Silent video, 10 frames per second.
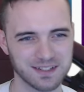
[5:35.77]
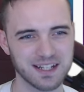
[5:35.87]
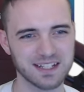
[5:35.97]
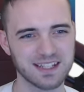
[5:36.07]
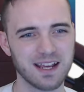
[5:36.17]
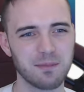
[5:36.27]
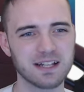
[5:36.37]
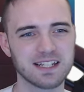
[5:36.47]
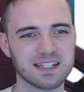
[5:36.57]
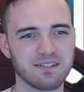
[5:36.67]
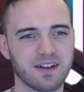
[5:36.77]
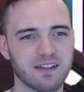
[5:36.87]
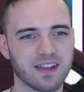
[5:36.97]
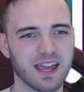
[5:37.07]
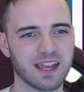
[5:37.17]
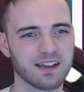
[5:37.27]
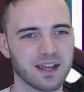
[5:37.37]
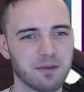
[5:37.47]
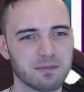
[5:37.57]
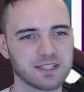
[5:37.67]
No, six about 65k.
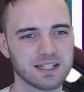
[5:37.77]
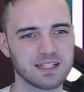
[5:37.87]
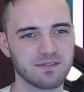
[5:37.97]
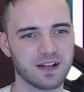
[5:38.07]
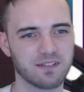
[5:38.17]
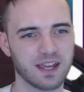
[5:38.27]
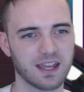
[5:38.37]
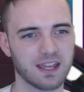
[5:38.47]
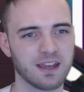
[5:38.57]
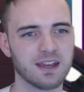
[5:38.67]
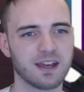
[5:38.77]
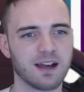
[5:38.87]
Okay, about 65k here,